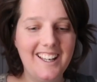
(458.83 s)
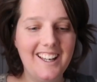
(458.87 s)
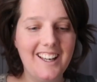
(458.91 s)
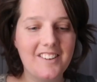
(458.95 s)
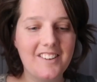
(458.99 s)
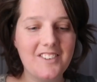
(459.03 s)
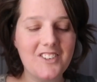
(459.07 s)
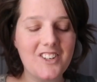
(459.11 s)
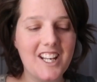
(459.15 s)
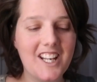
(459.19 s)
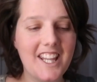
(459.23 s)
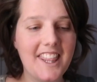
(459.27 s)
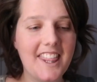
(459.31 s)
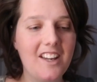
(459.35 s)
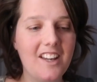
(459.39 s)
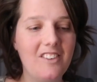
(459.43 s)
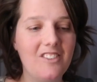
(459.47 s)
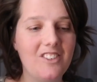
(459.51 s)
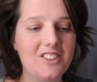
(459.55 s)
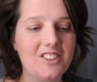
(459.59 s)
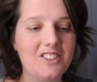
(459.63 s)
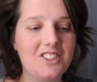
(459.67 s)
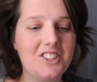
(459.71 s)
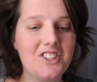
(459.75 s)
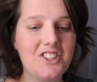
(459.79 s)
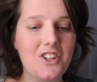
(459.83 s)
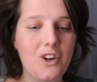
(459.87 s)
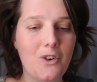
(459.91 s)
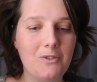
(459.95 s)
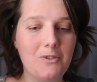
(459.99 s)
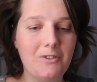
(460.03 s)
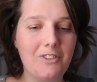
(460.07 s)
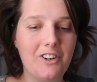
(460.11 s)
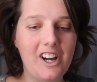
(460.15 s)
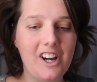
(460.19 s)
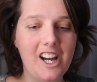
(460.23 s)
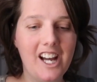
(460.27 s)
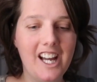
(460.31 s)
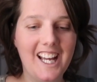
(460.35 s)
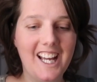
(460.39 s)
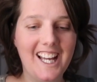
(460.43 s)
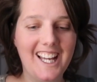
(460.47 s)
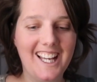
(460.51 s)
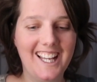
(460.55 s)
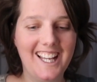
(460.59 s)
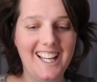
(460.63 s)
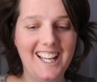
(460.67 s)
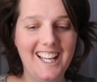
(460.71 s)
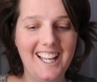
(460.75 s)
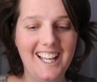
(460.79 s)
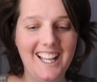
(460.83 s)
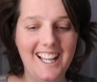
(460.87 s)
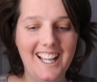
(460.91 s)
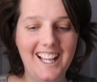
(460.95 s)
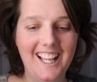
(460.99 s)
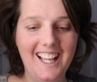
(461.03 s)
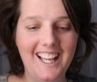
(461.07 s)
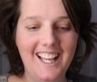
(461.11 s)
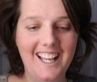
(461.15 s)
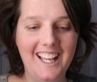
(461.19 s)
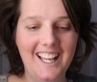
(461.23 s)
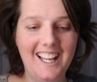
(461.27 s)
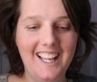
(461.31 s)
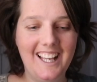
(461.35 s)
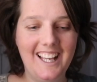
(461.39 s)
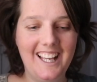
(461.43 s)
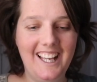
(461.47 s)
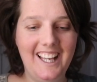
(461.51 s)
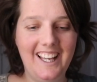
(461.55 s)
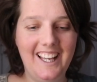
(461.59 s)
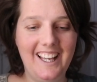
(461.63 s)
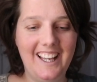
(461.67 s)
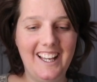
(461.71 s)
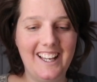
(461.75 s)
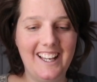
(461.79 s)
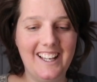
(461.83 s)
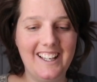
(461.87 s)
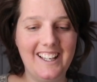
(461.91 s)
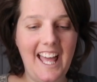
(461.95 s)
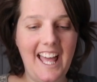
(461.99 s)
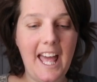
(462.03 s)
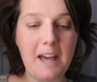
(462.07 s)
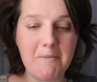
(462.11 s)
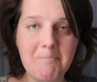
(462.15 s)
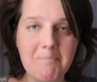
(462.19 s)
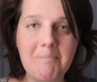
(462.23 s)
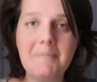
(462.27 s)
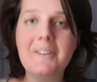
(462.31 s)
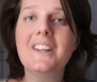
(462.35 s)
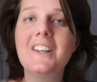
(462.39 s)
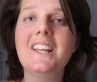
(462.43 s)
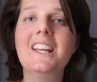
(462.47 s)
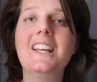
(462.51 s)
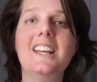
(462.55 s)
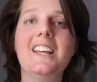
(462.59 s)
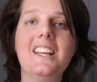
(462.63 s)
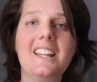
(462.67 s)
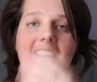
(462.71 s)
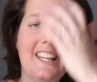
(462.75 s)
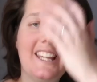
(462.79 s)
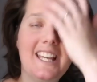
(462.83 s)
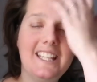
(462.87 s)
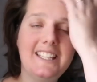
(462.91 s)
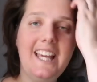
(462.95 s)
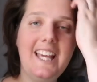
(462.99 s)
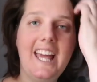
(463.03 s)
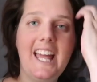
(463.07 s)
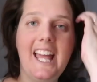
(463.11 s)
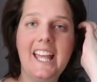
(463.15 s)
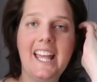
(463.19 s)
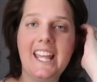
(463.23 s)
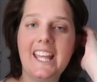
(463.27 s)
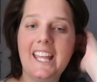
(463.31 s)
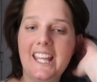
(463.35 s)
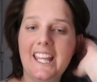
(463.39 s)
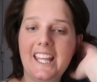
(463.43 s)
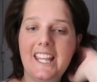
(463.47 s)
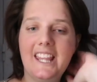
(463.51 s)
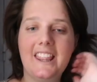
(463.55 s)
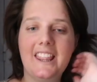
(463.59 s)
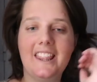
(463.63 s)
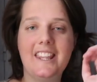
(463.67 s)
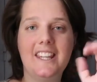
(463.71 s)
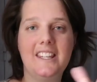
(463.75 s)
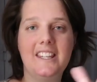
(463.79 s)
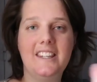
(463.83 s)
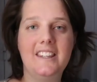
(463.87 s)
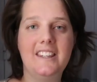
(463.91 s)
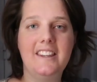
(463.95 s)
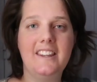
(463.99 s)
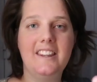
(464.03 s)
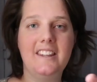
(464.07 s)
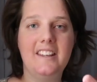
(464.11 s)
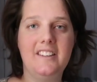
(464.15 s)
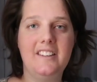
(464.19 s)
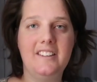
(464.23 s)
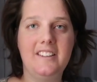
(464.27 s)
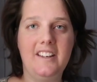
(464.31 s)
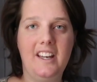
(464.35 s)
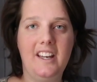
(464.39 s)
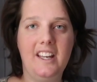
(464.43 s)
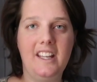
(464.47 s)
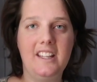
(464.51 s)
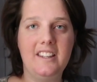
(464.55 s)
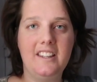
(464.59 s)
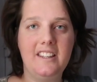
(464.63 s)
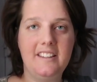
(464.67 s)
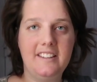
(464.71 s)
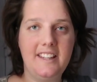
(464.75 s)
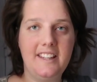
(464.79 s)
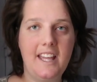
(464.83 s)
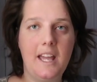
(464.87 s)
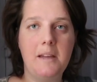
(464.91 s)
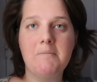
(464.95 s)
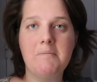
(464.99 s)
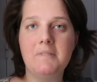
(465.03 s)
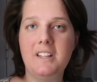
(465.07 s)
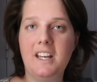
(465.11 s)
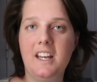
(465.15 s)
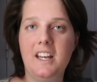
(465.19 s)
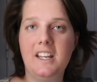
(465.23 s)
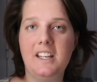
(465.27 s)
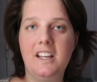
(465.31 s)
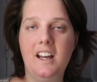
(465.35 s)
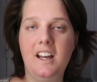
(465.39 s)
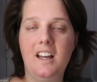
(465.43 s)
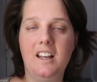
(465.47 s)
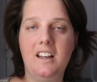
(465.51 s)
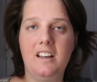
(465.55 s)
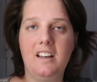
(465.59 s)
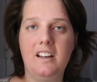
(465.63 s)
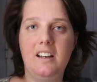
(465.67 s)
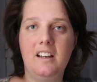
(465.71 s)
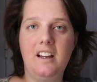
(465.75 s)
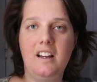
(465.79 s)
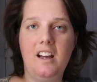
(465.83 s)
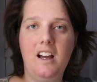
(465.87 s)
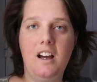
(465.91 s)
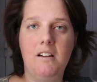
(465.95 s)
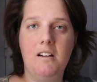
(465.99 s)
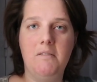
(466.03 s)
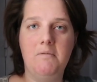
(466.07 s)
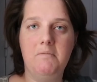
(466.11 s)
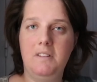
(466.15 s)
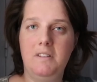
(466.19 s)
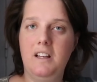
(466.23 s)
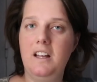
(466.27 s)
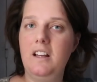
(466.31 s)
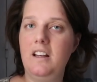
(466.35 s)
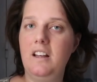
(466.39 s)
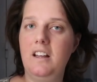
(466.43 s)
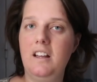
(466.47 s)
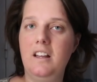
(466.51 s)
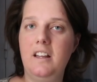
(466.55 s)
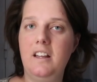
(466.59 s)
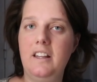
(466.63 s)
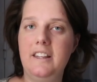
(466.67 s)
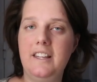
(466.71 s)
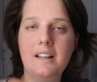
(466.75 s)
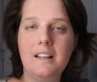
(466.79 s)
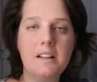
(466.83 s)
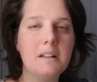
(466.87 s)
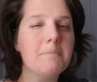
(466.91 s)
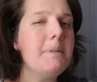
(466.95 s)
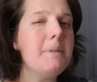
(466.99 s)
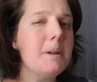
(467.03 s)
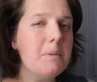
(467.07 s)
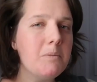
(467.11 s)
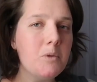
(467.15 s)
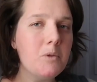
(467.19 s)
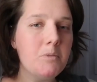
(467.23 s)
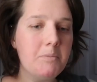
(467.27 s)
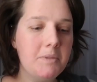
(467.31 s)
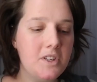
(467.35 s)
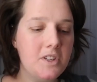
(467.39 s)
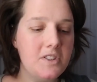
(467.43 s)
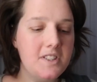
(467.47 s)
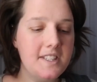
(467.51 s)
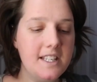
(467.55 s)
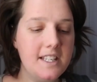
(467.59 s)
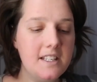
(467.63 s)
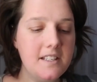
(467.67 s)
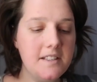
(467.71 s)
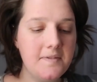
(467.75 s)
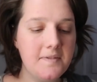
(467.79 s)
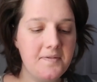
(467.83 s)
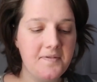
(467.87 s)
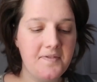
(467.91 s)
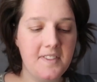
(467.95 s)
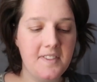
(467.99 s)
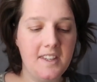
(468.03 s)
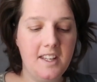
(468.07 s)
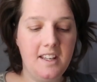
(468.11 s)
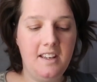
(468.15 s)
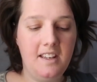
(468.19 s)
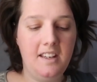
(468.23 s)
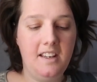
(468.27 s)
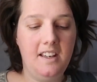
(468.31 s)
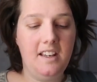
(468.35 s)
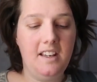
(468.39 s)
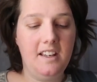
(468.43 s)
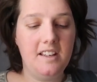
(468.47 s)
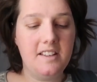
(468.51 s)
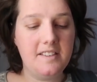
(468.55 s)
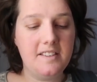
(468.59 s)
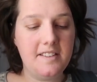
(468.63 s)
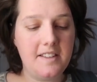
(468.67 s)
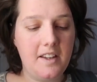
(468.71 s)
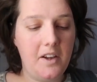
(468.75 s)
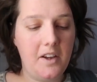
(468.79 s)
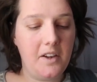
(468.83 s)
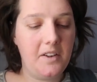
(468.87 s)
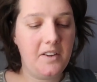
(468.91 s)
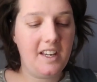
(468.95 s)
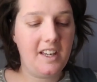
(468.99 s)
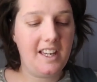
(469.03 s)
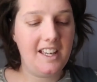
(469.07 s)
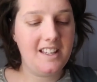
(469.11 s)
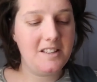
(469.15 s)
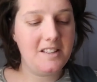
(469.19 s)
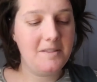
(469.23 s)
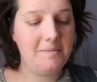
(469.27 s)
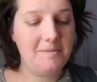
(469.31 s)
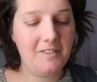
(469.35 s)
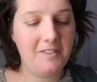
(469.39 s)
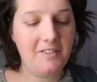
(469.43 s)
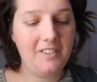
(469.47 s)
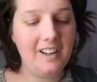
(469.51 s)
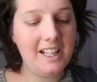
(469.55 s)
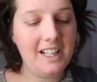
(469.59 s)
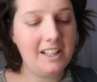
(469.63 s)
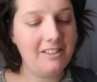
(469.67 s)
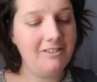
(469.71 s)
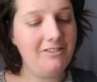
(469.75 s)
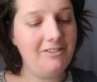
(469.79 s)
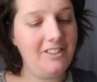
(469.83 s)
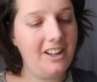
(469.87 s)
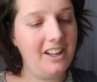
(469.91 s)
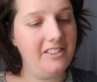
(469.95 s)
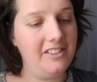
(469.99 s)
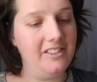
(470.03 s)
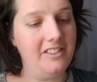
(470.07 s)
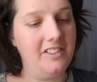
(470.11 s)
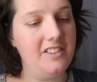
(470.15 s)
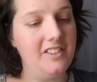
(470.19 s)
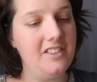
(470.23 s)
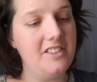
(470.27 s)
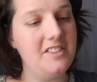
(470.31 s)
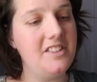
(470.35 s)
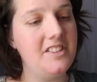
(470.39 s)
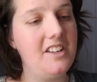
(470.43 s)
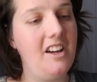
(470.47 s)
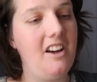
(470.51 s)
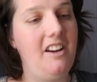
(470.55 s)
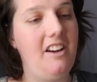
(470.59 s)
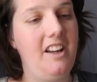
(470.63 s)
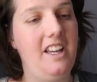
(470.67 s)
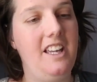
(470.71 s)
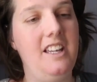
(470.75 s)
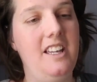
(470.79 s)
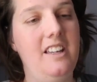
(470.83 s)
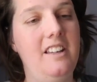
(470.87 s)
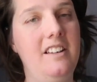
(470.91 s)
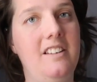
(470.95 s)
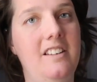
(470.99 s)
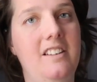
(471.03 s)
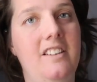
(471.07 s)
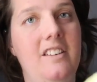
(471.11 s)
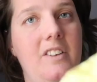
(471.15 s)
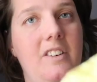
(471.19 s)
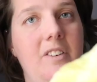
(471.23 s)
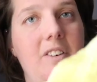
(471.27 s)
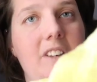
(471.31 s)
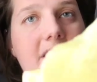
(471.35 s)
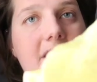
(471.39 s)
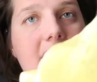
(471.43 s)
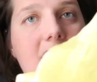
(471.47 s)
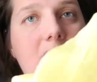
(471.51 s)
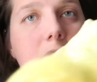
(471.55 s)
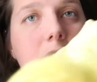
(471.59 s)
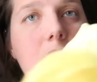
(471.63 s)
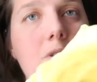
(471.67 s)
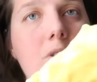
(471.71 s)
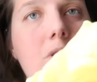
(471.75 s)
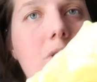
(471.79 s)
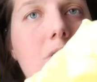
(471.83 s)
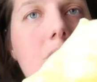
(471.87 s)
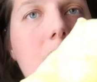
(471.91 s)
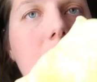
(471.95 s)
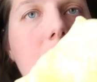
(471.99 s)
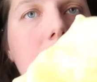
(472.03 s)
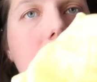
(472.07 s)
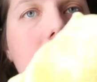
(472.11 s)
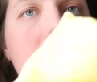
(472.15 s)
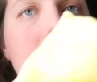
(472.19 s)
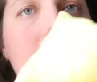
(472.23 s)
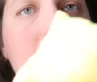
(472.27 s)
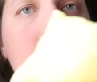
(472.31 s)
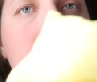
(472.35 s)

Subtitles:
trying to think what's chanvre, hemp. They take the same dye colour. They're a bit more muted. So it's been really fun to dye with the two